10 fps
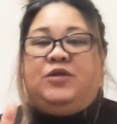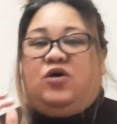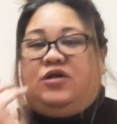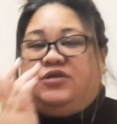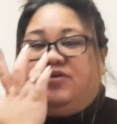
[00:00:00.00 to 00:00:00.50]

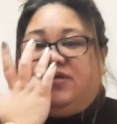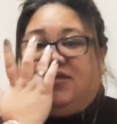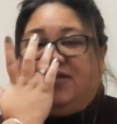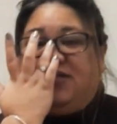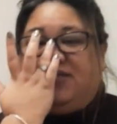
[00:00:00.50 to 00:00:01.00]
Although it
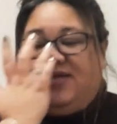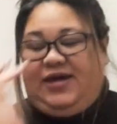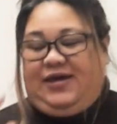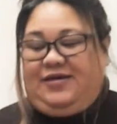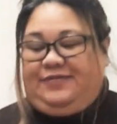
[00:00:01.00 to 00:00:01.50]
doesn't
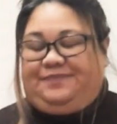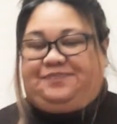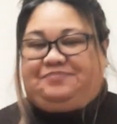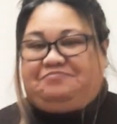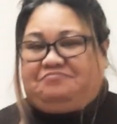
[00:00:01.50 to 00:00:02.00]
say
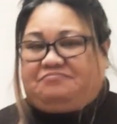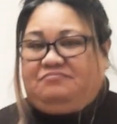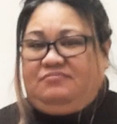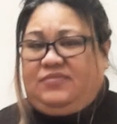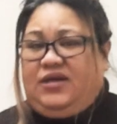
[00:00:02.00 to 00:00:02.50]

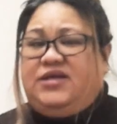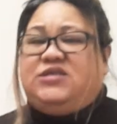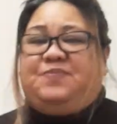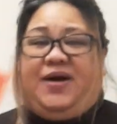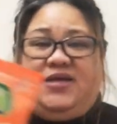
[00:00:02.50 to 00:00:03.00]

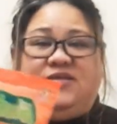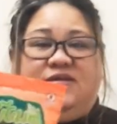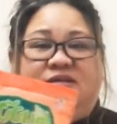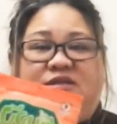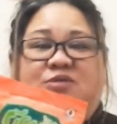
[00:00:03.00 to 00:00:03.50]
it's spicy
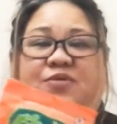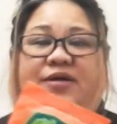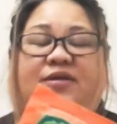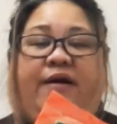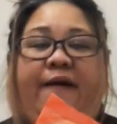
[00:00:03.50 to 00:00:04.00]
in this
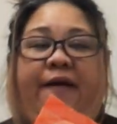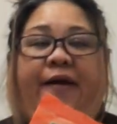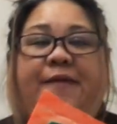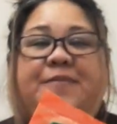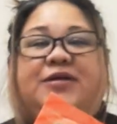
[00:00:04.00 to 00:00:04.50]
one,
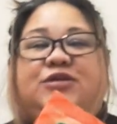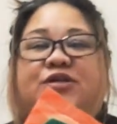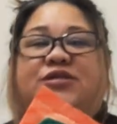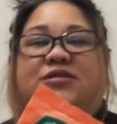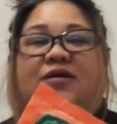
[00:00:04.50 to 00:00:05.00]
but
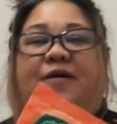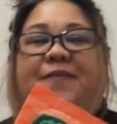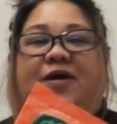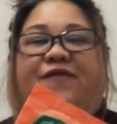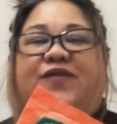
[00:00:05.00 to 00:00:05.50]
there's a
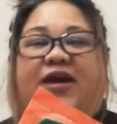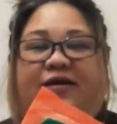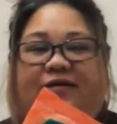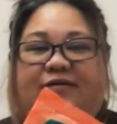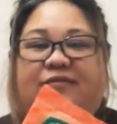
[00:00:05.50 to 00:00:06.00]
bit of cake.